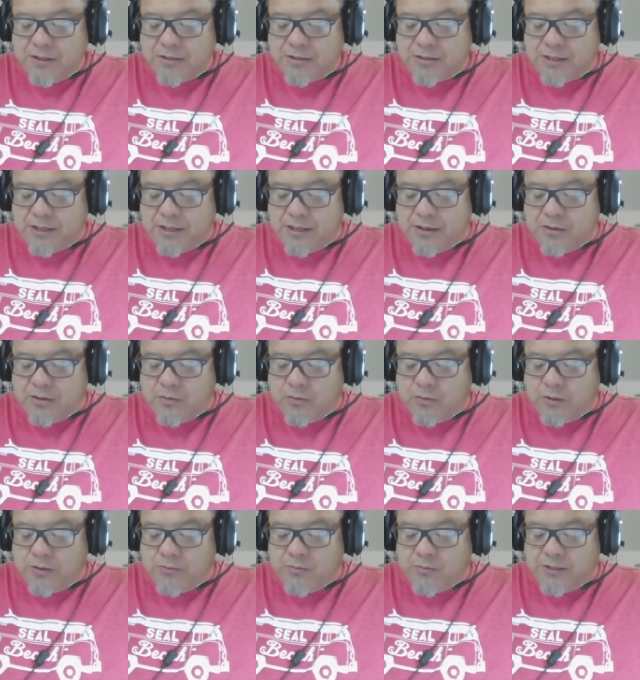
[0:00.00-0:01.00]
There
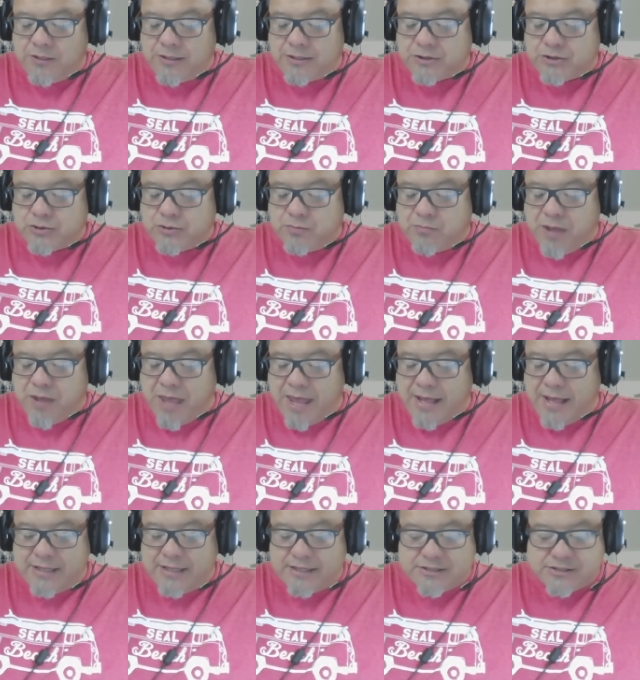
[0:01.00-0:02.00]
will be 2
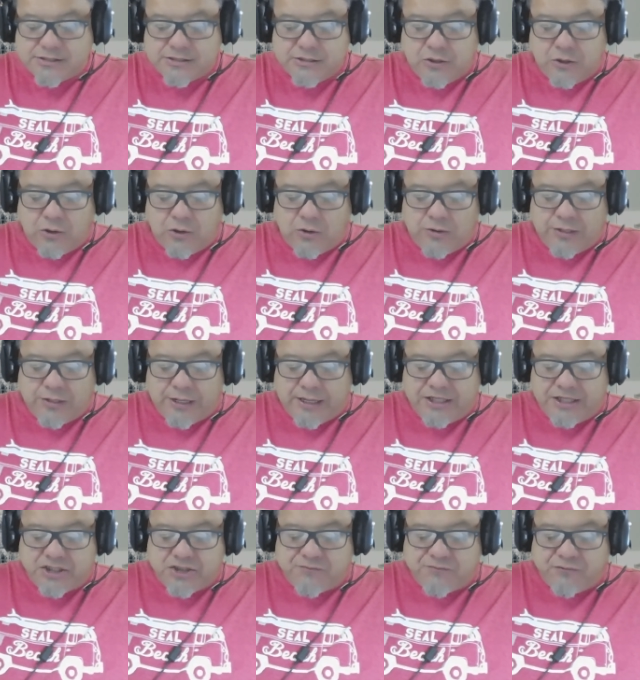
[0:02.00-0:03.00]
pegs on
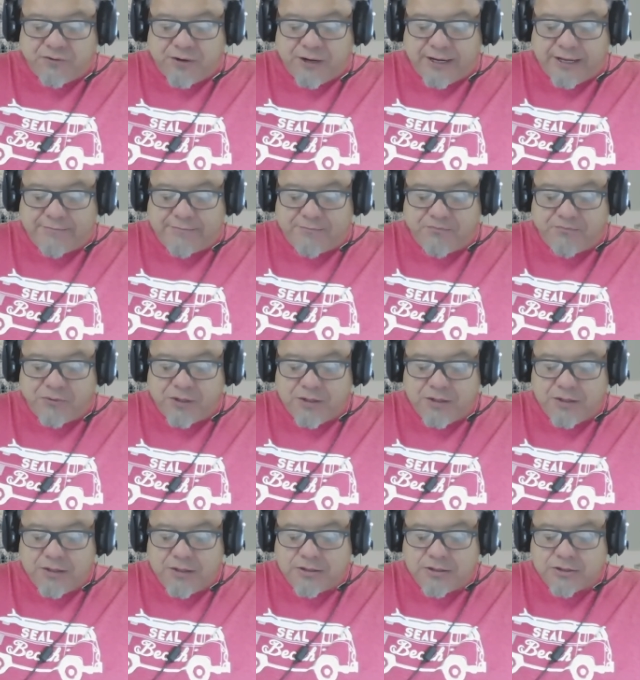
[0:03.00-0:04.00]
each frame
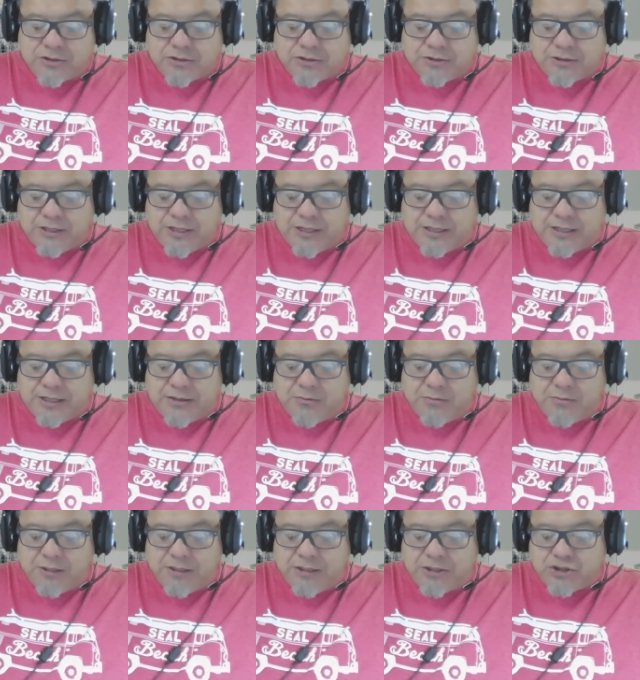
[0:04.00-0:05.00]
so they can
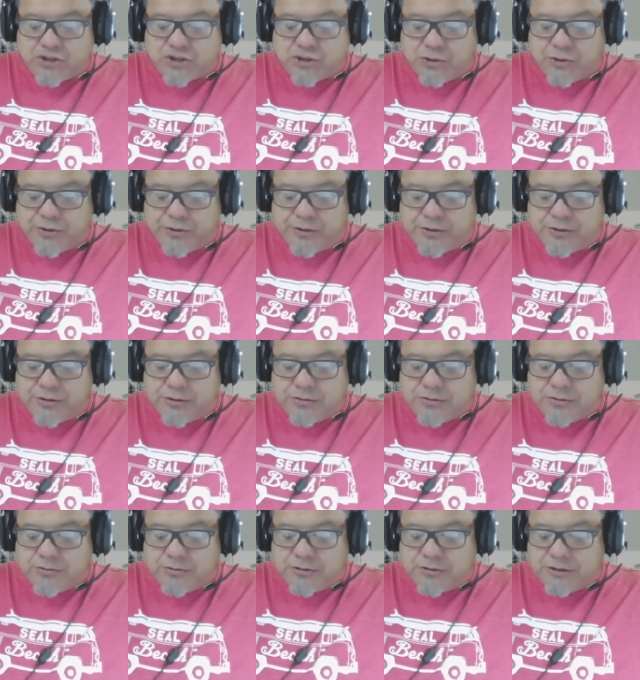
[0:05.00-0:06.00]
be joined
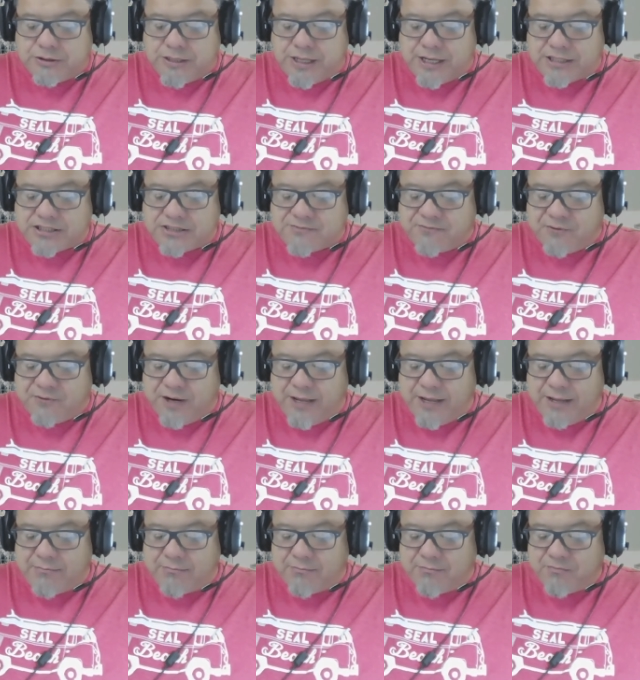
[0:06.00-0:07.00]
to the next
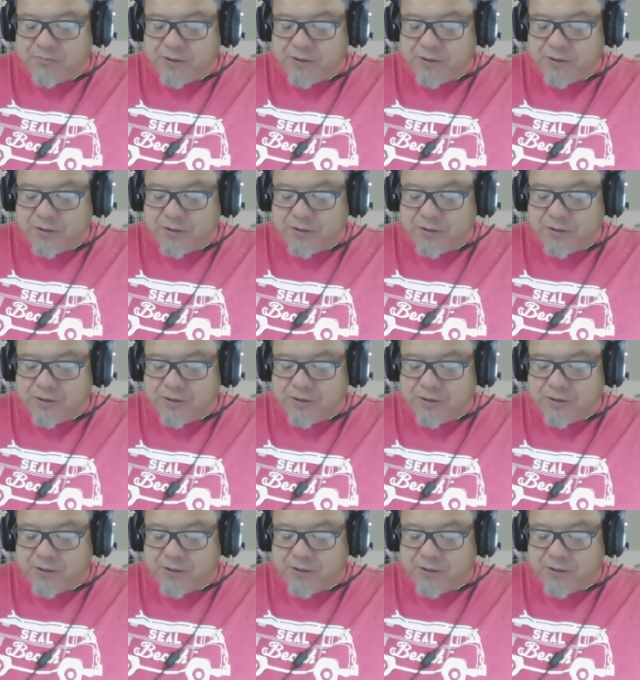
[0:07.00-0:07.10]
frame.